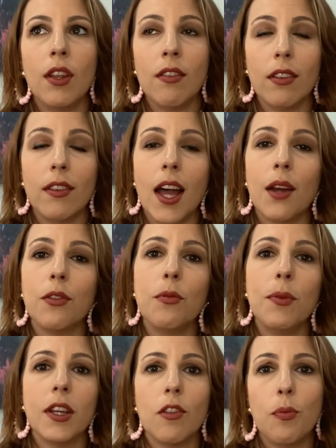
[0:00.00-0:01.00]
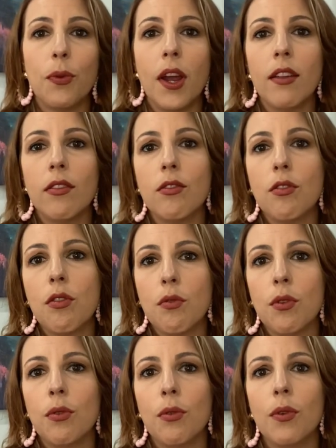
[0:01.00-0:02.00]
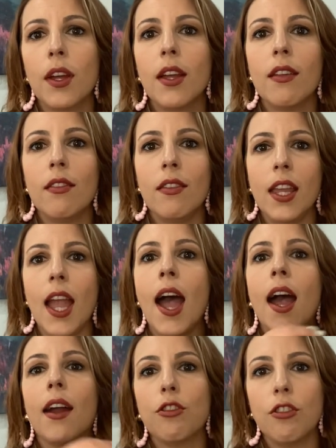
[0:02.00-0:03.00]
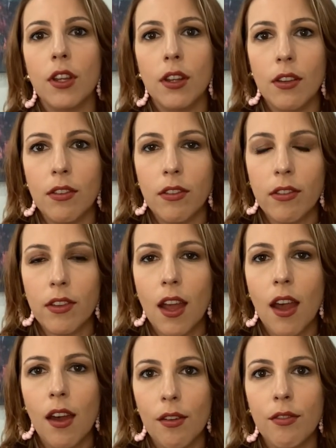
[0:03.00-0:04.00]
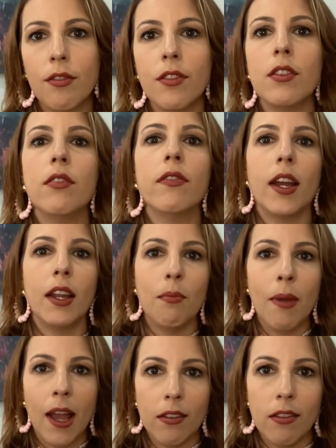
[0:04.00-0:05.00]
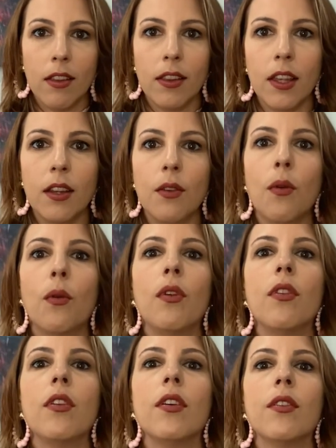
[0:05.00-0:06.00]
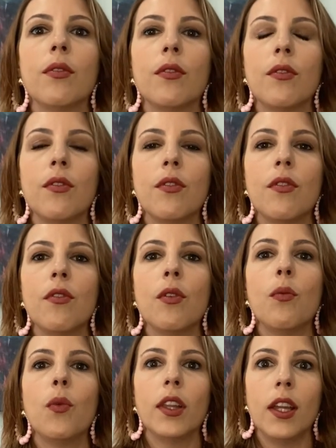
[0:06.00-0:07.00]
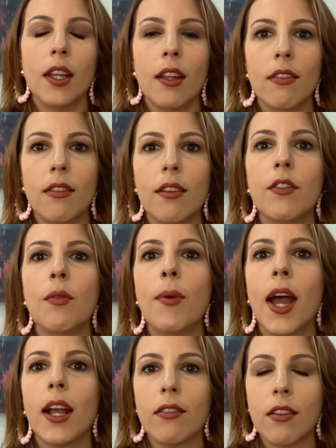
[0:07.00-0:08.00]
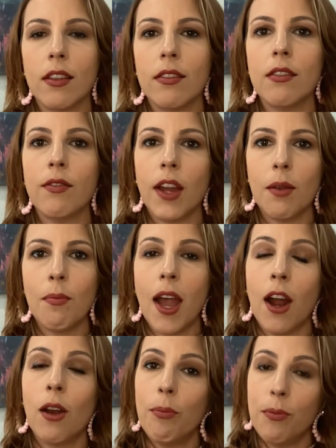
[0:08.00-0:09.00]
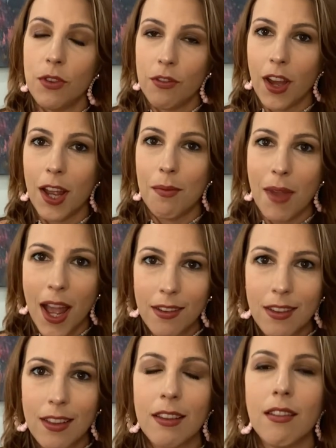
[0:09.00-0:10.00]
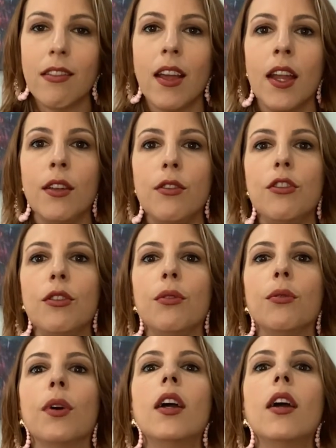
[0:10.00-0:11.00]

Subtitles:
allowed to be expressed through the actions of the divine masculine, or the willingness of the our divine masculine side to